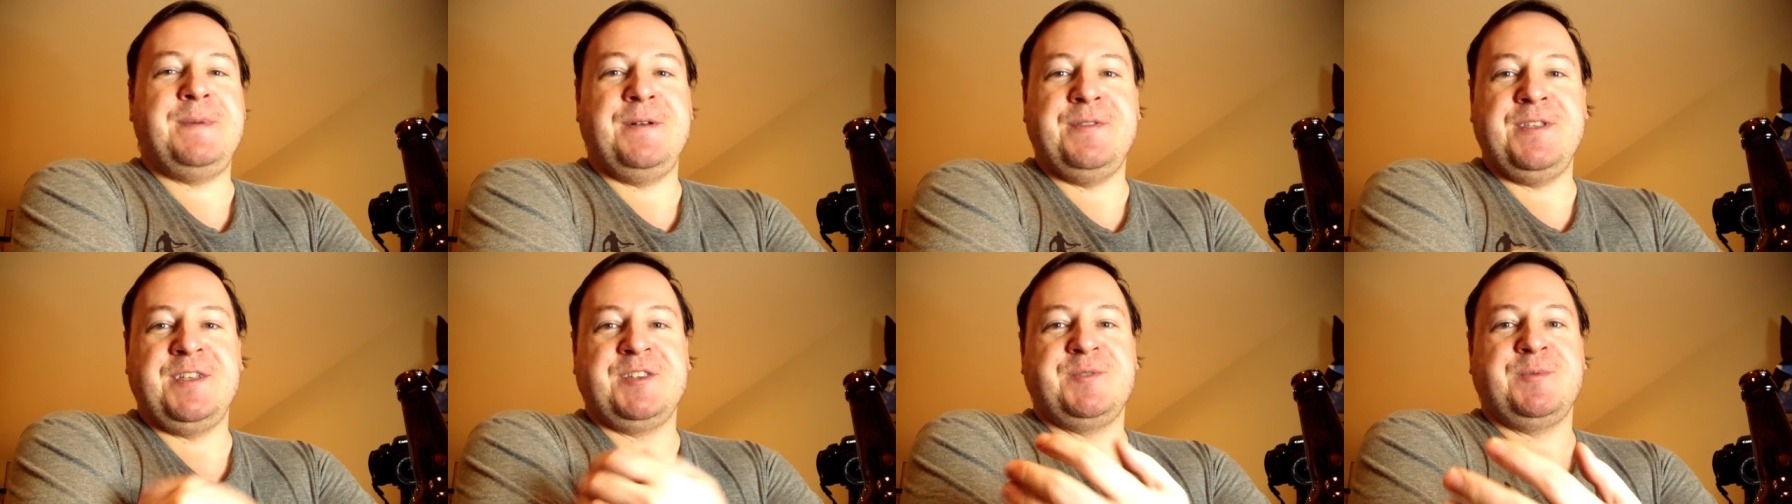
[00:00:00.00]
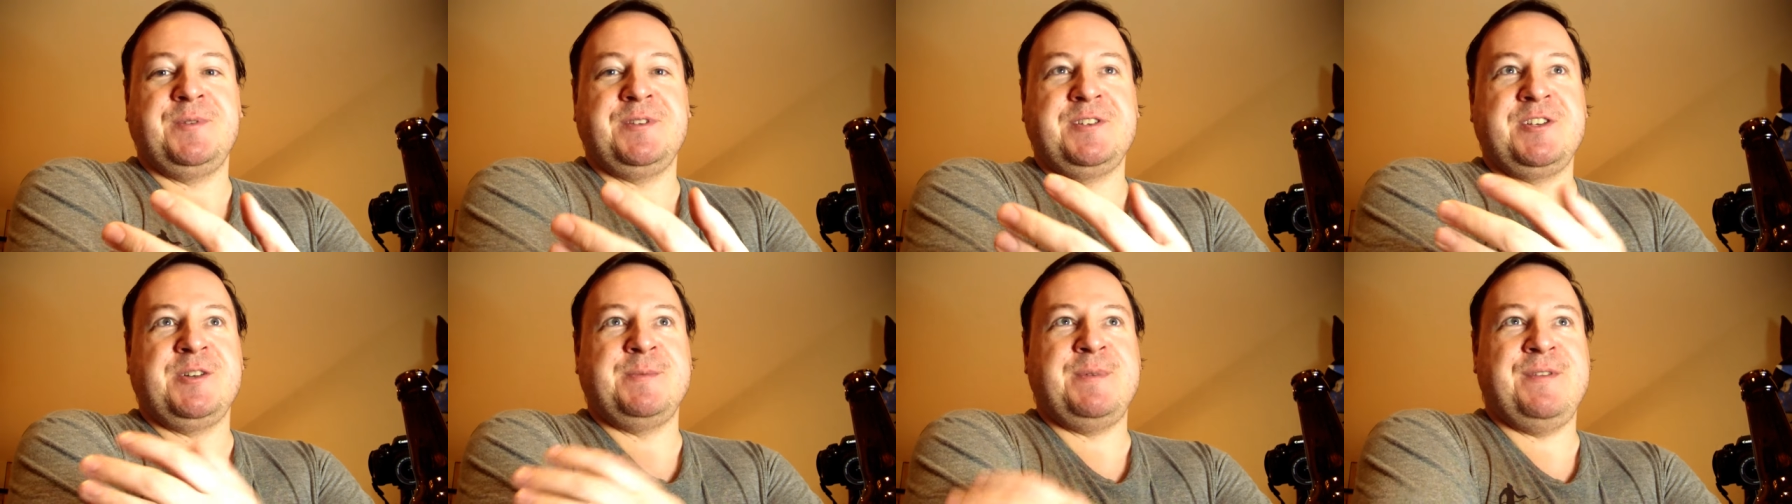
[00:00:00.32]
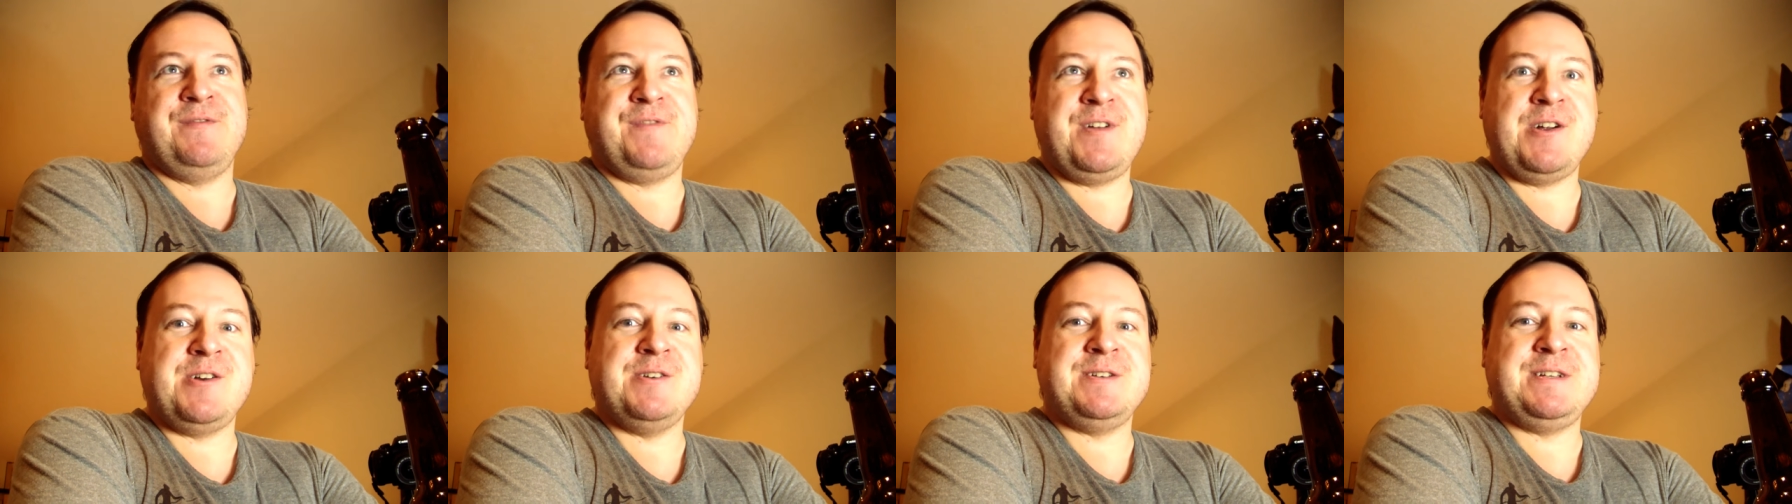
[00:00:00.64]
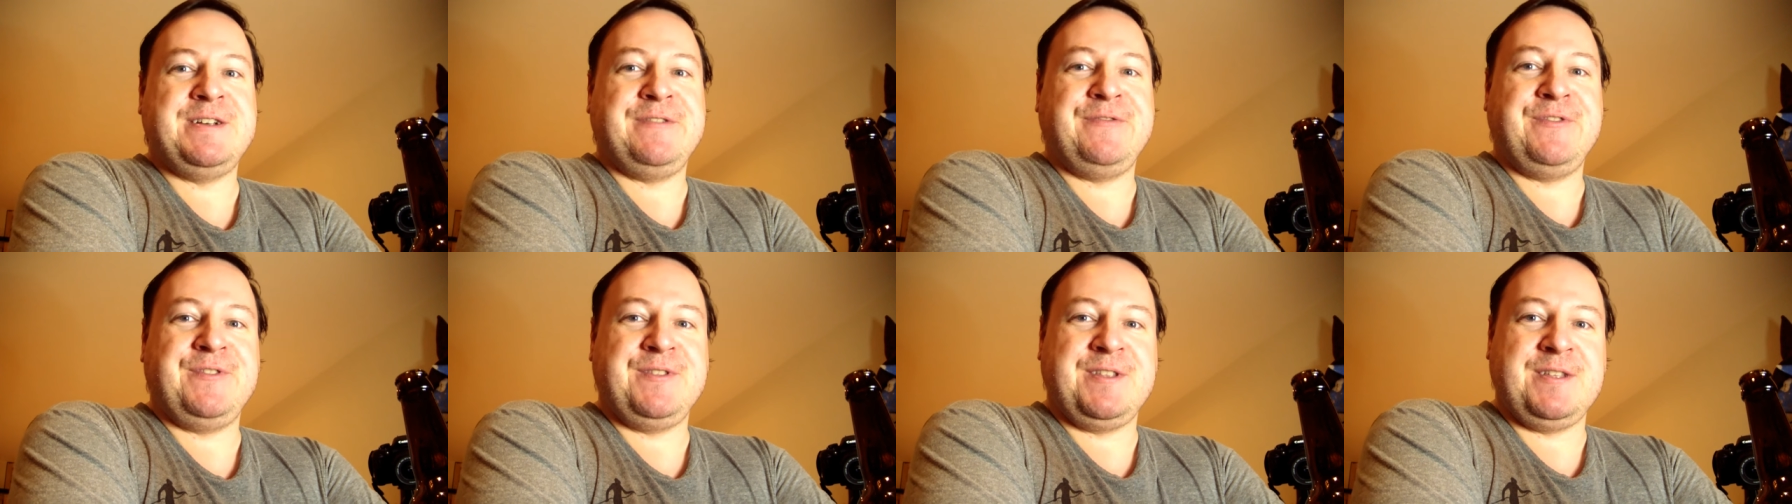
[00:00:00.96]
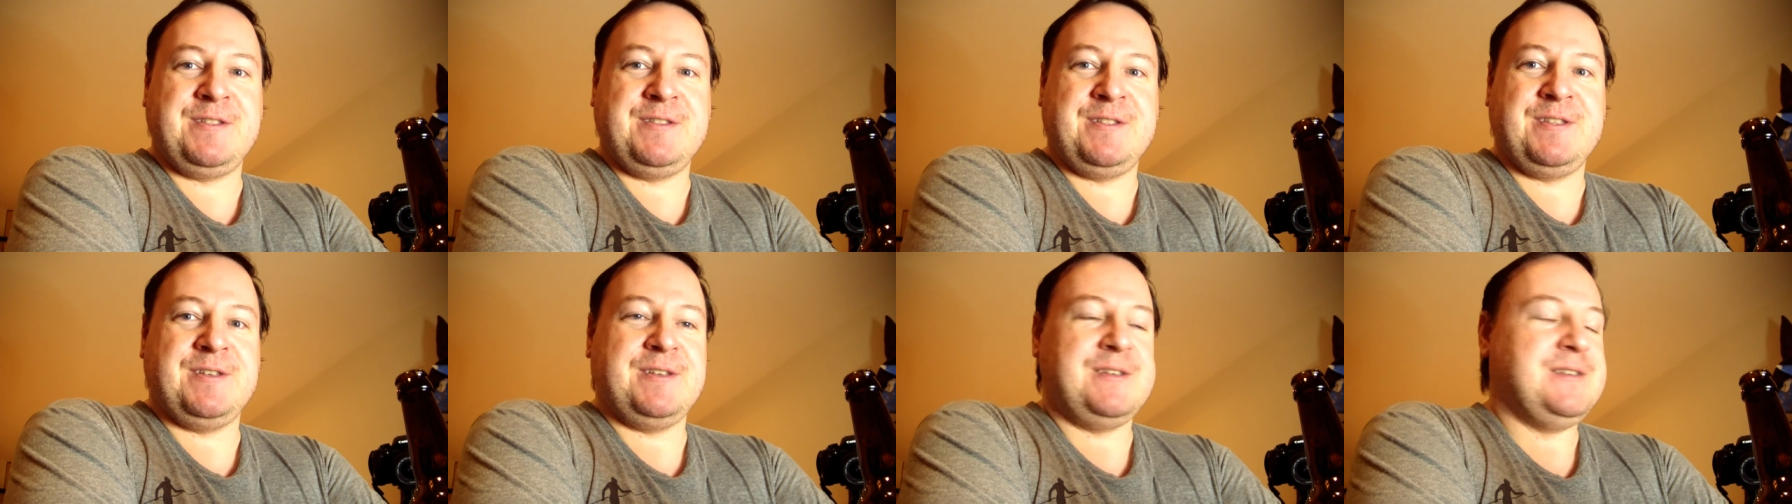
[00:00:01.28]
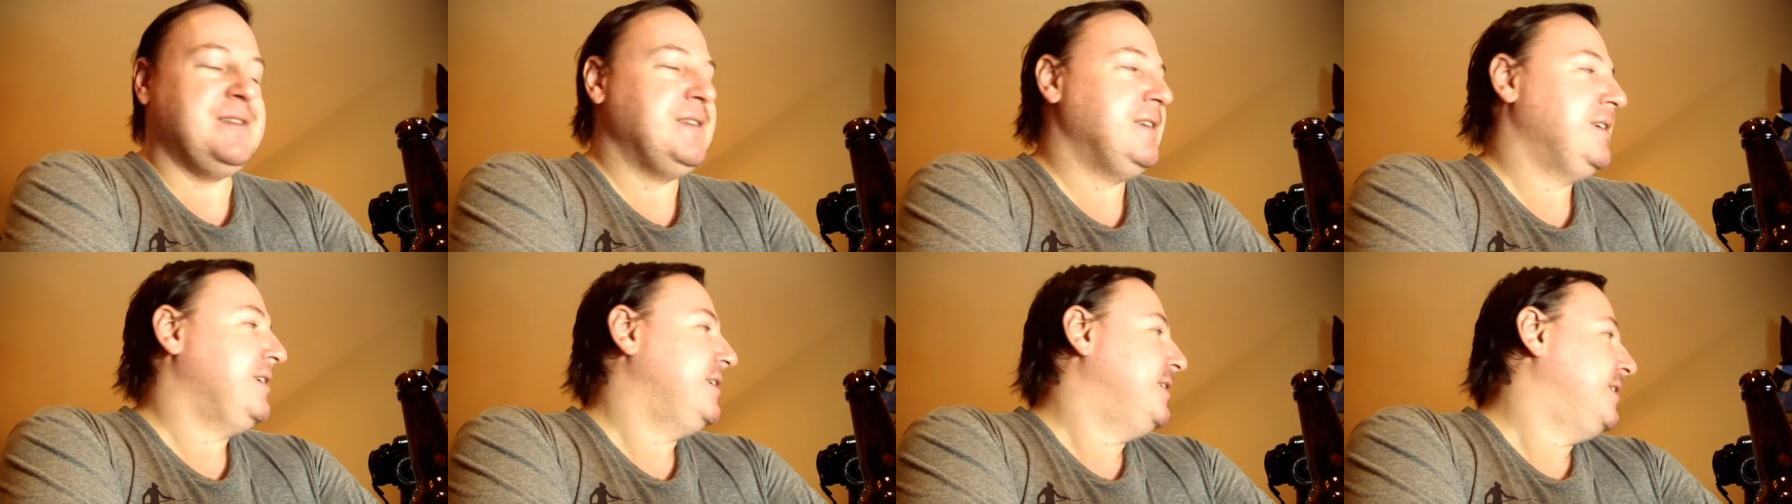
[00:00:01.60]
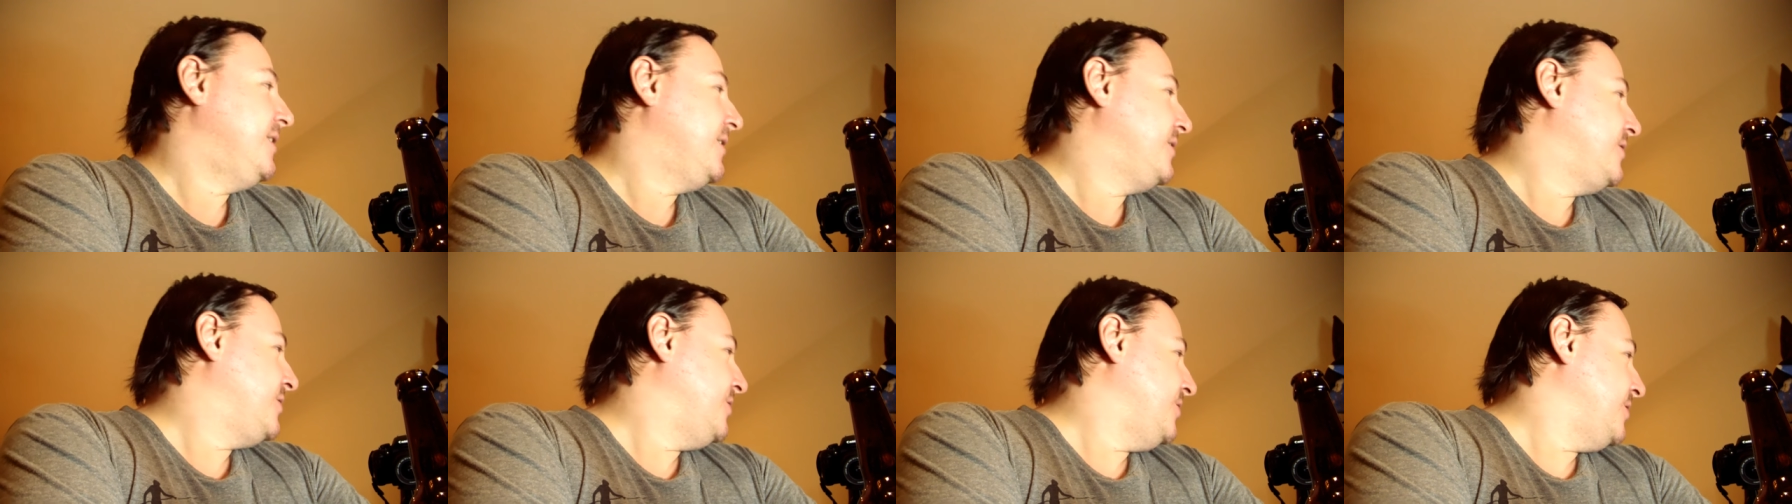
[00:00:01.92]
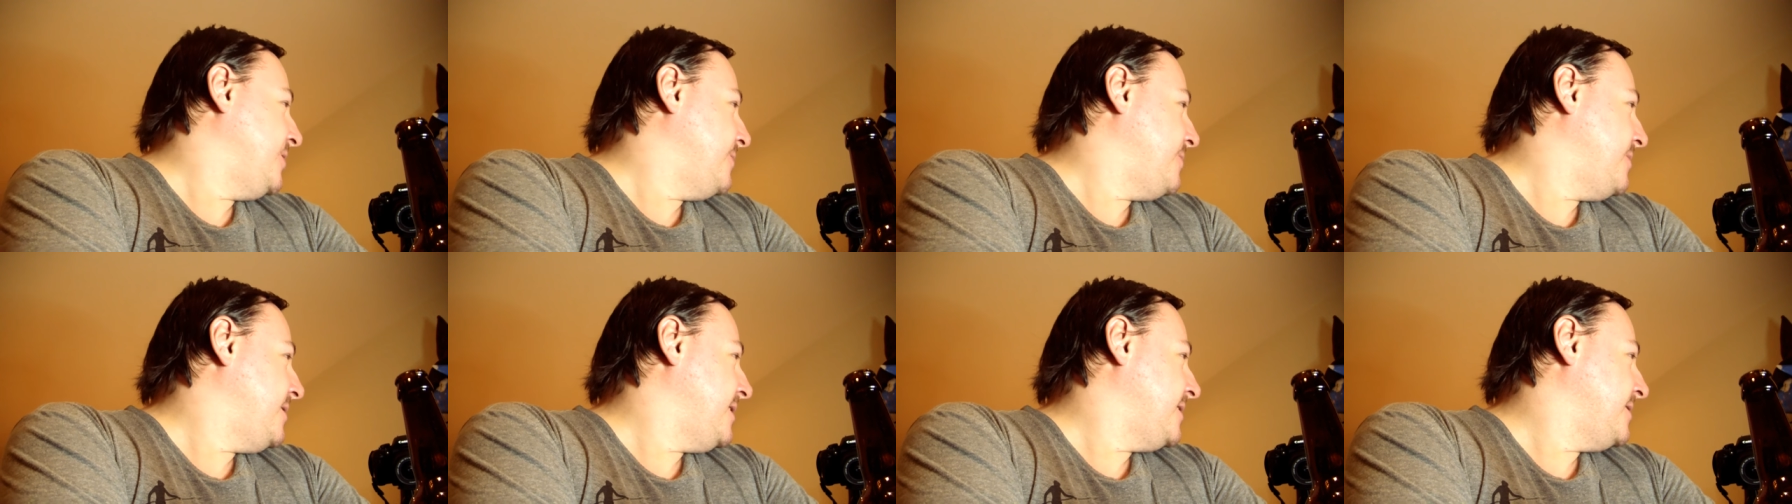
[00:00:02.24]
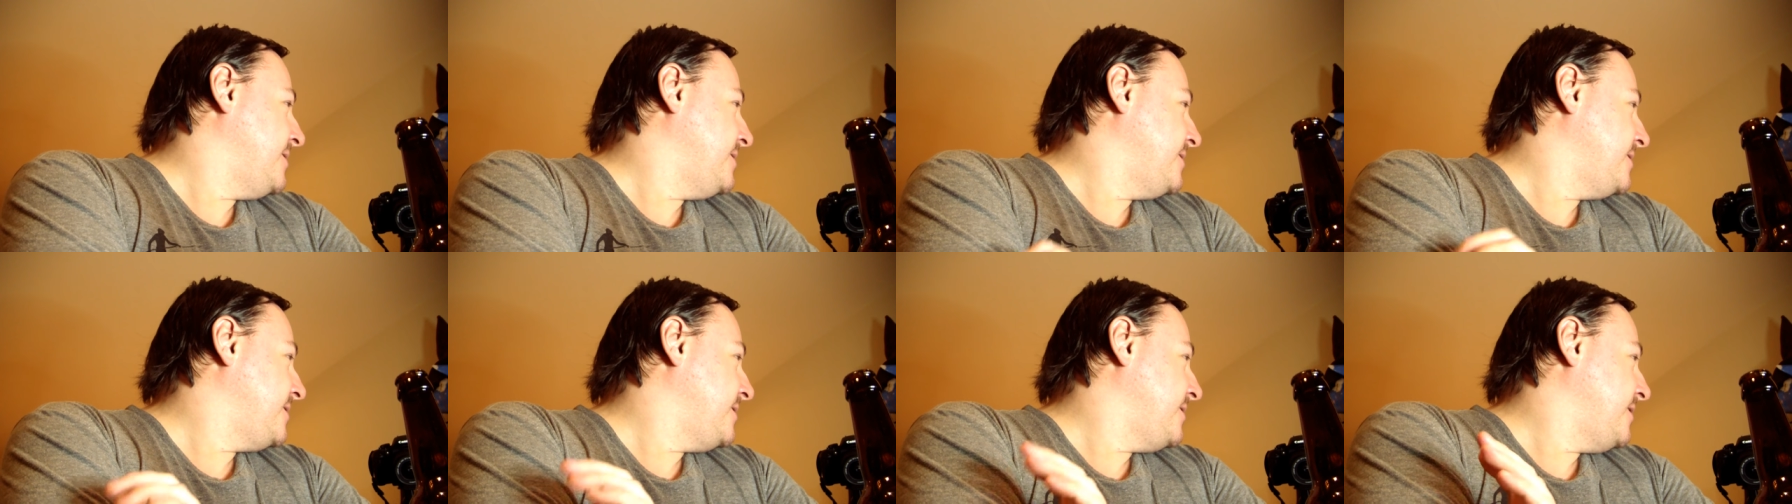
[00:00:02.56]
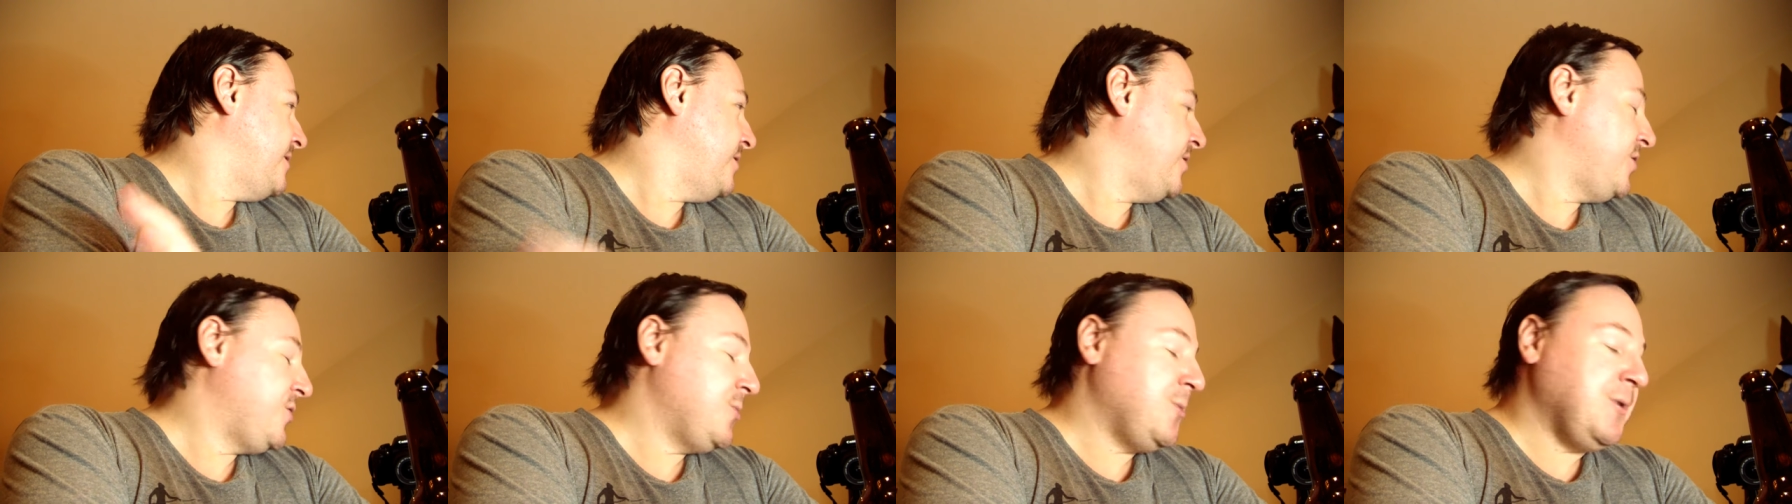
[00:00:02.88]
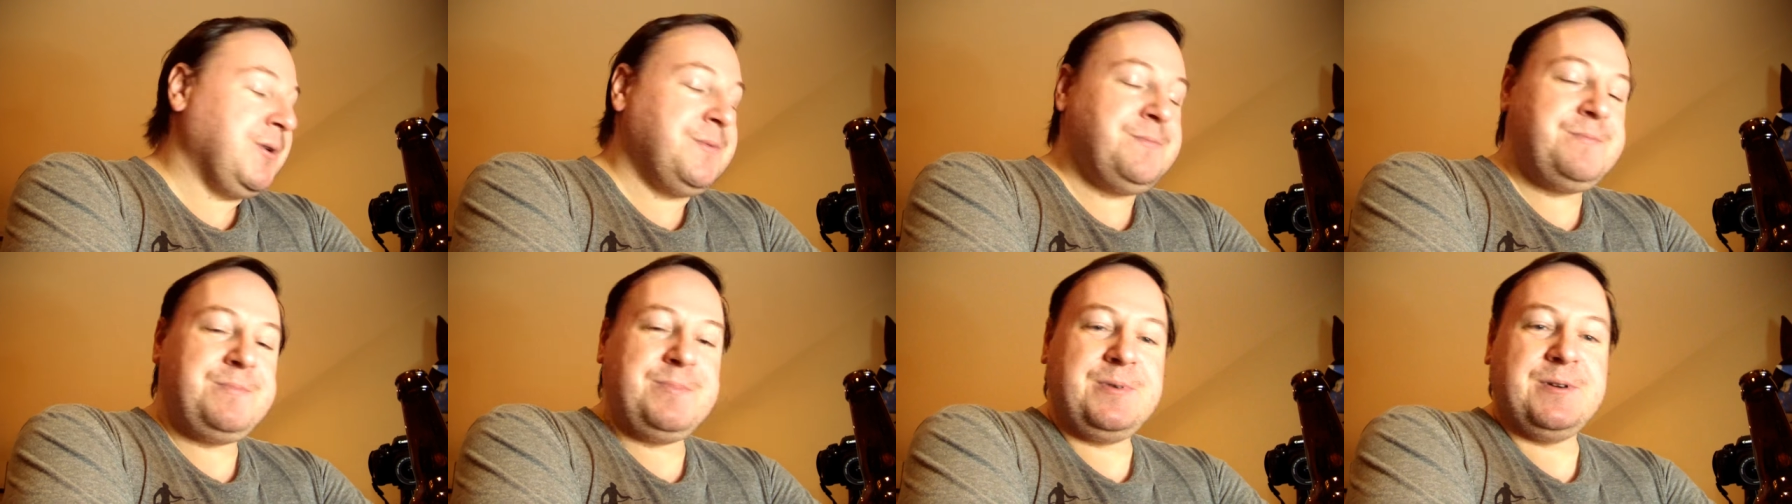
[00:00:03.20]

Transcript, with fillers: on this one's going to be very different than the color patterns on the other one.